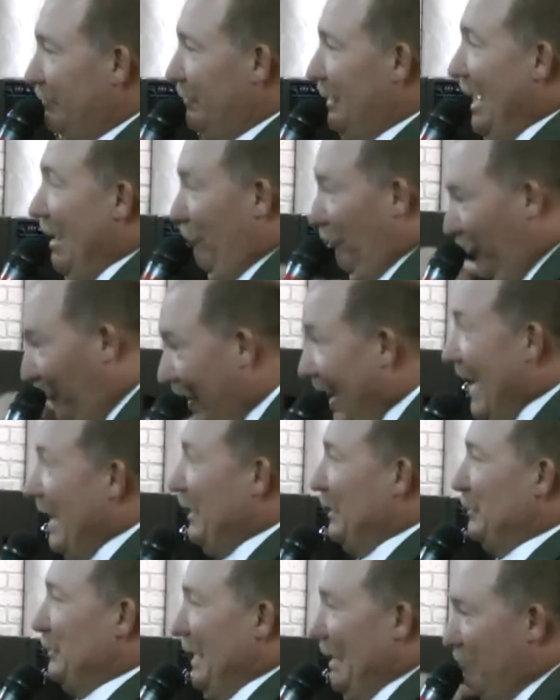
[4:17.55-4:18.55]
That
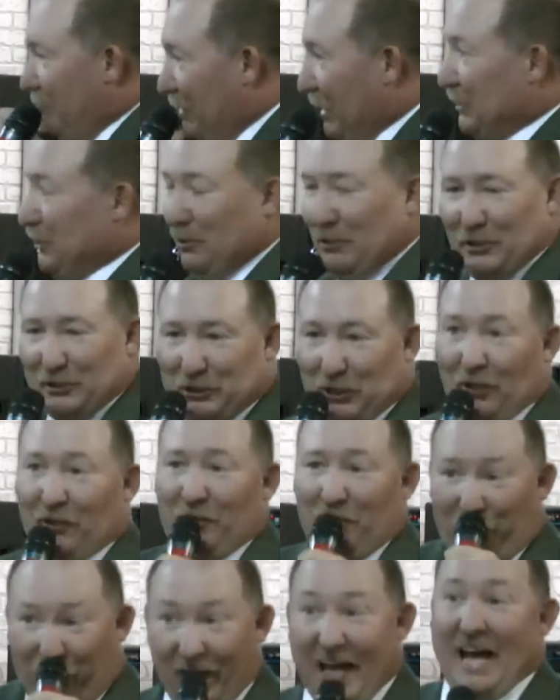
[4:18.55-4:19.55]
fat is that muscle has
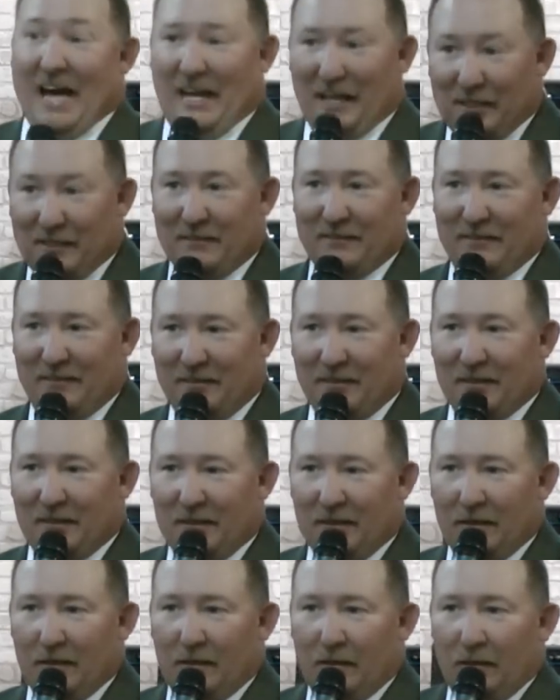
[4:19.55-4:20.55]
turned to fat
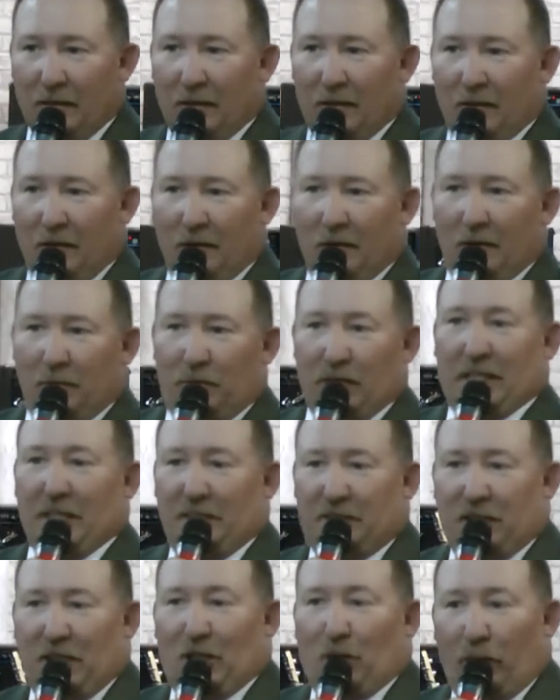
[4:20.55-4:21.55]

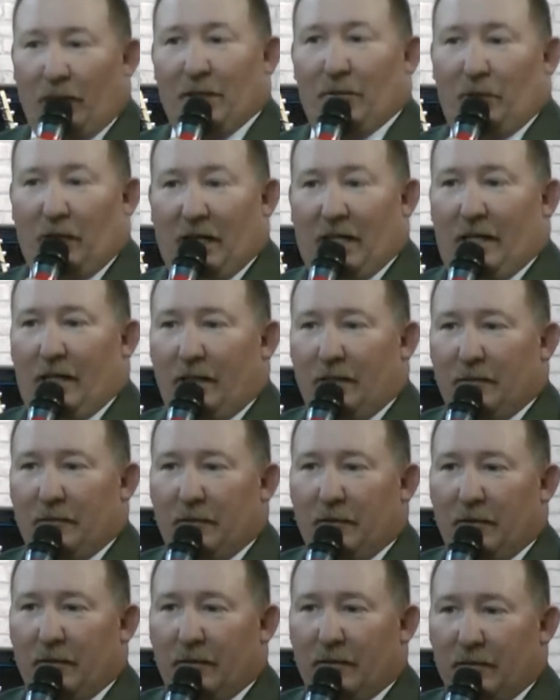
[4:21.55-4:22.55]
because he quit what?
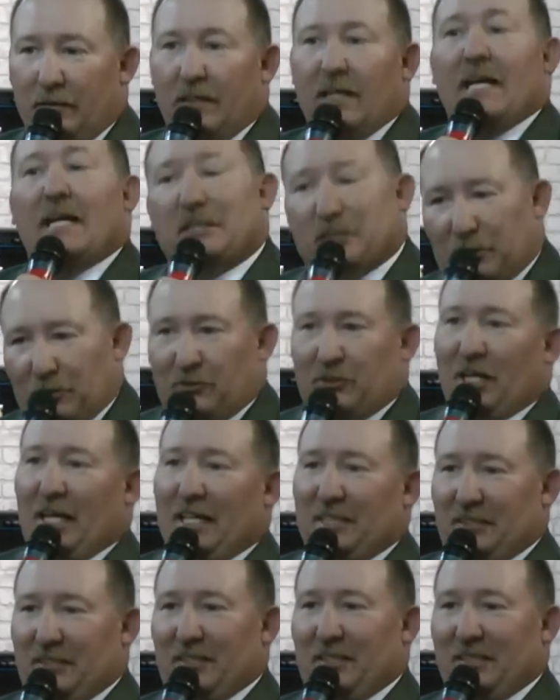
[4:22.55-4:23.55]

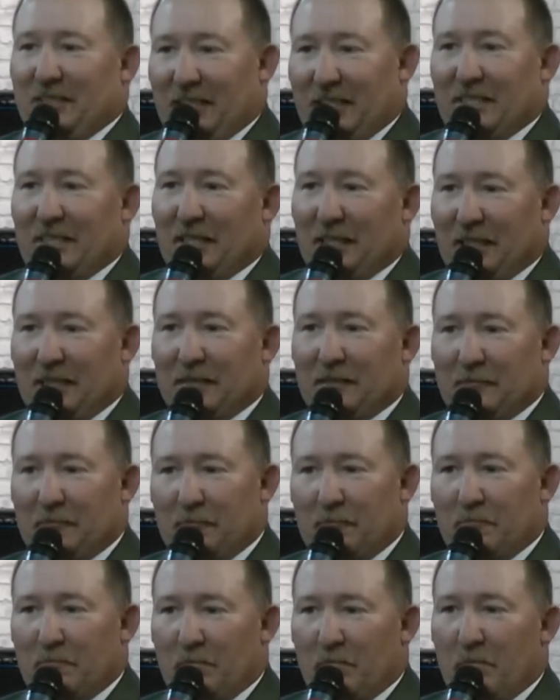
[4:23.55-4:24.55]
exercising it, didn't
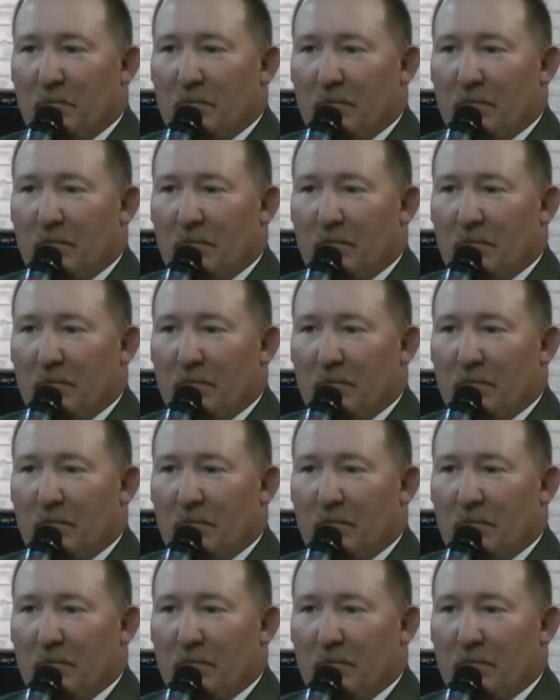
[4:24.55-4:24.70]
he? Yeah.